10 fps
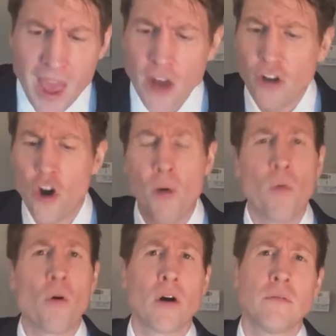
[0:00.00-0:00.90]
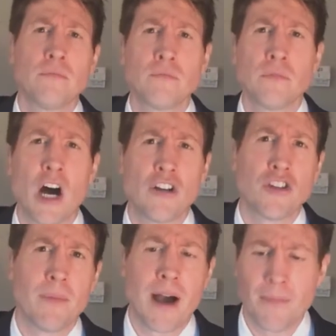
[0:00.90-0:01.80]
No more Aunt
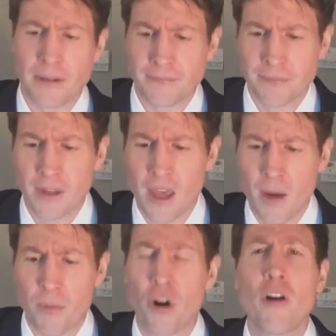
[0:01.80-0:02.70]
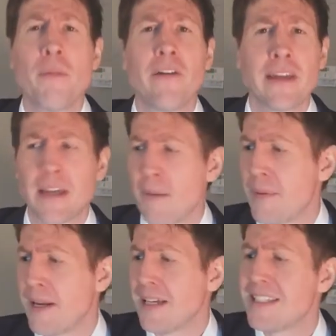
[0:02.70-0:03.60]
Jemima. Pearl Milling
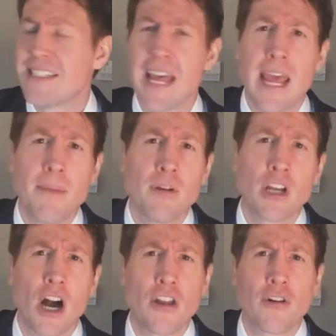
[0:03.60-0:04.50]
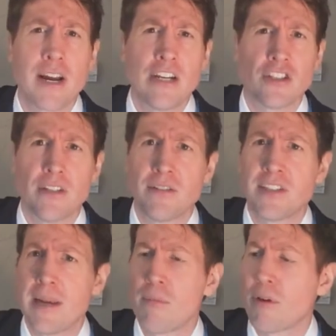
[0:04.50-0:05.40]
Company, same coloration,
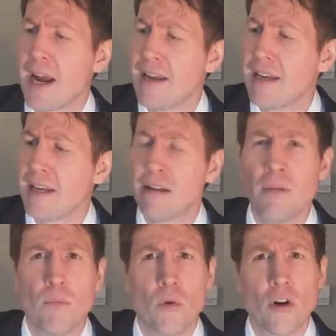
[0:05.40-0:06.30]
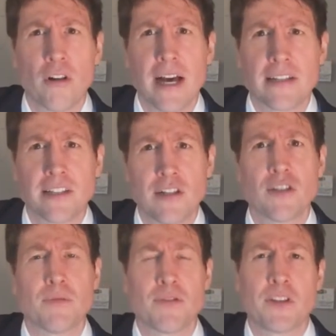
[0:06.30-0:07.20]
same branding, more or less, you know, in
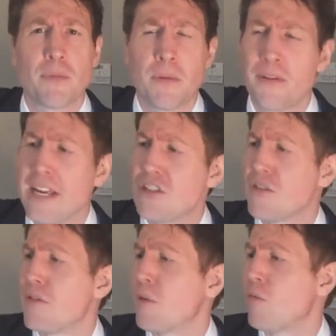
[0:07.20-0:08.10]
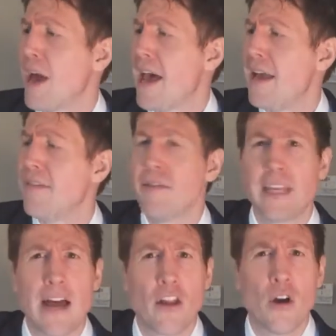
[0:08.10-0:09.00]
terms of the subliminal nature of the red and the
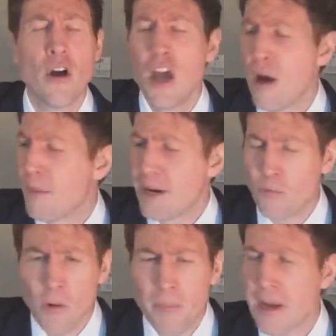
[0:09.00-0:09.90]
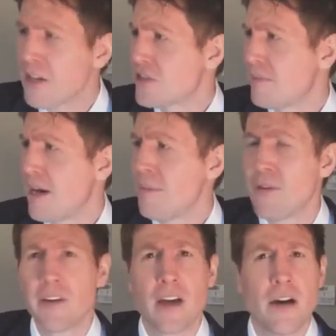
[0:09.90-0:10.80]
yellow, but it won't be Aunt Jemima
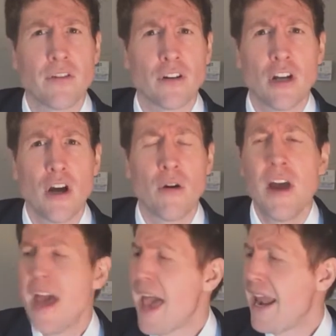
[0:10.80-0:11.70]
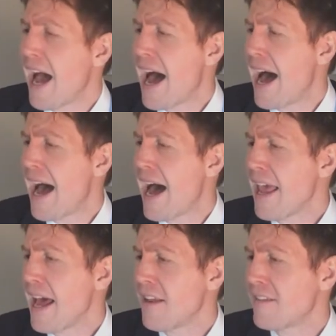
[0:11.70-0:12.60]
on the cover, no. And I, I
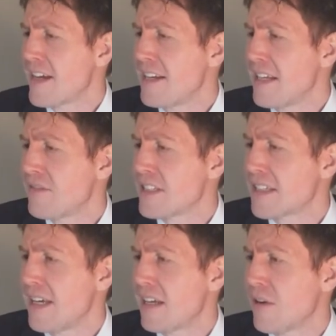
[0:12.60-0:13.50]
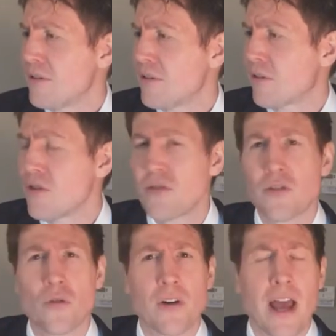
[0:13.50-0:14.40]
had this idea of a skit going to the grocery
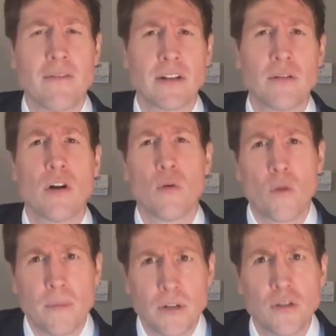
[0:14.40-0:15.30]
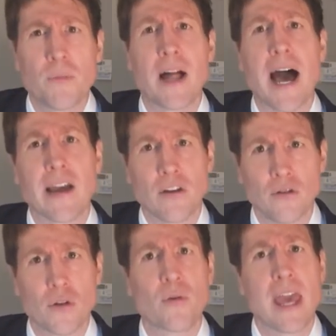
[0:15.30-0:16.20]
store and having, you know, a woman who's black,
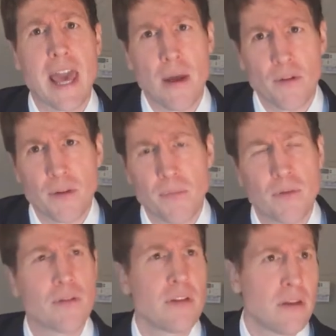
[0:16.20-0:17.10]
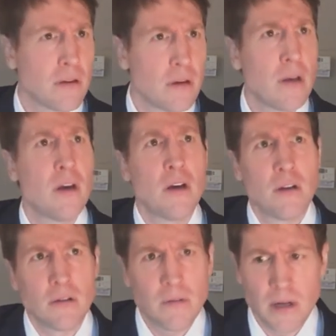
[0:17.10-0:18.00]
who's okay with the, with the,
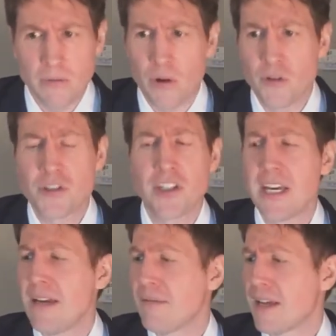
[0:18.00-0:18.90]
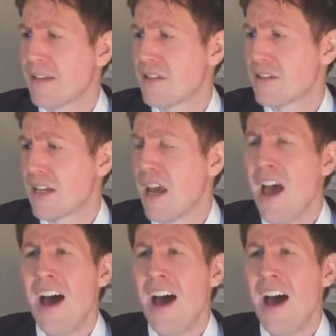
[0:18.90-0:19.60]
you know, the whole skit, like, just like,